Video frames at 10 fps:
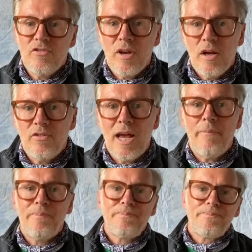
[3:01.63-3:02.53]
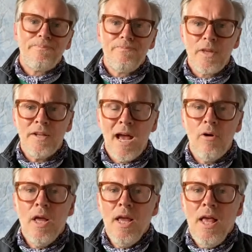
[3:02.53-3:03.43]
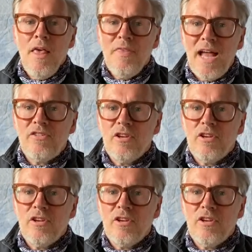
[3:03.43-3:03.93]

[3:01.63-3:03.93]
start at. Now, that